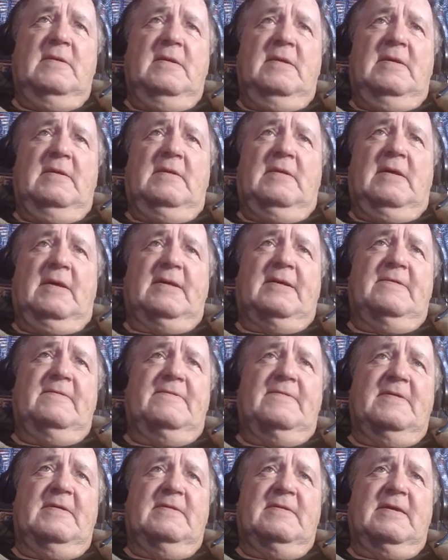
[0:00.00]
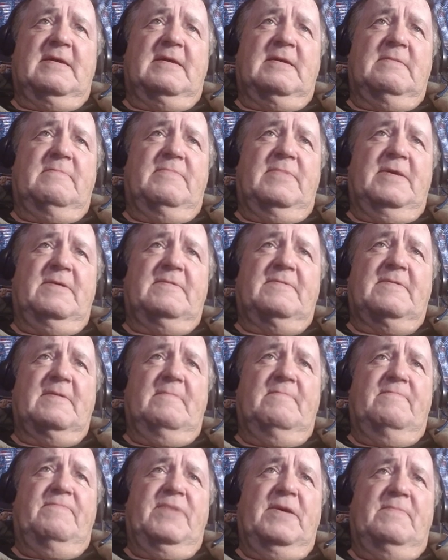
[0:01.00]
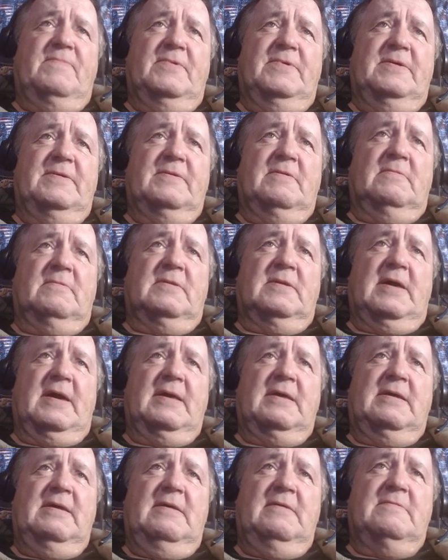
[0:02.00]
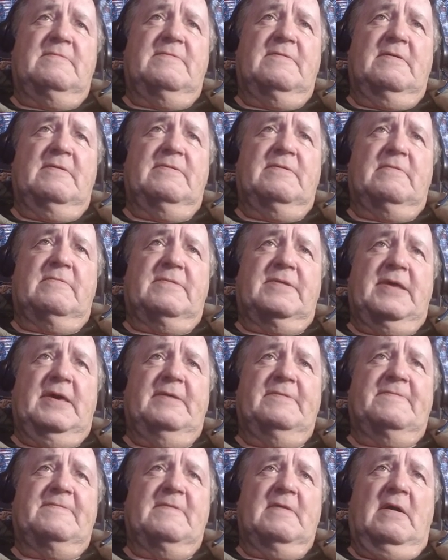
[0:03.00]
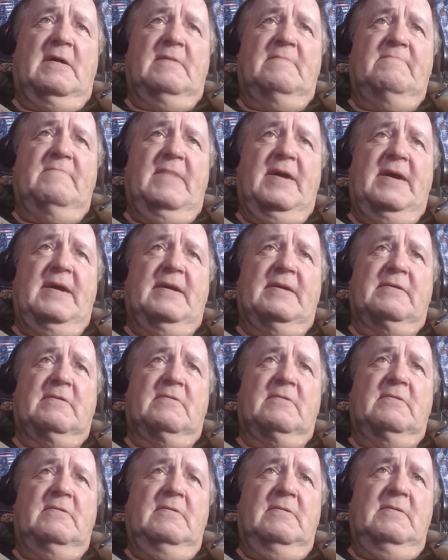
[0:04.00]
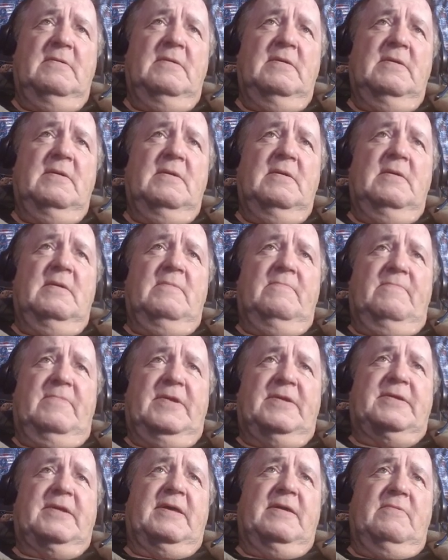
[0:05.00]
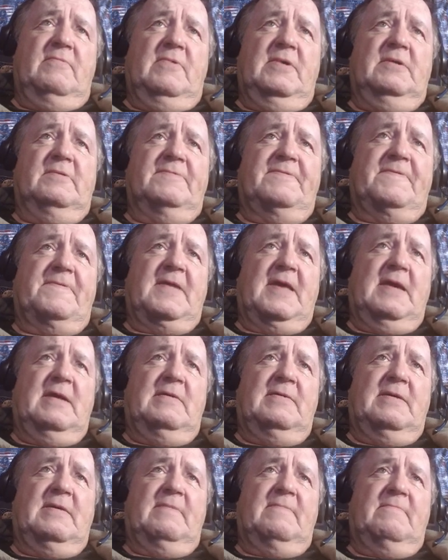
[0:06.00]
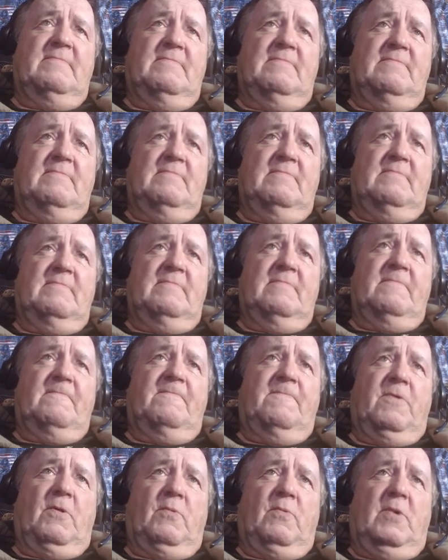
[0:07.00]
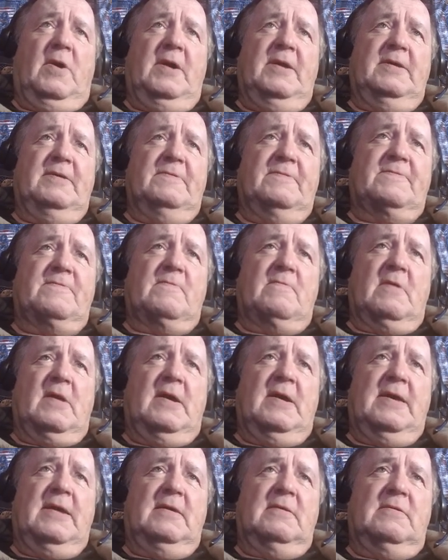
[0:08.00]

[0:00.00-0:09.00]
And like I said, they could be some people that don't like each other. Does not matter. But they will stand up for what is right.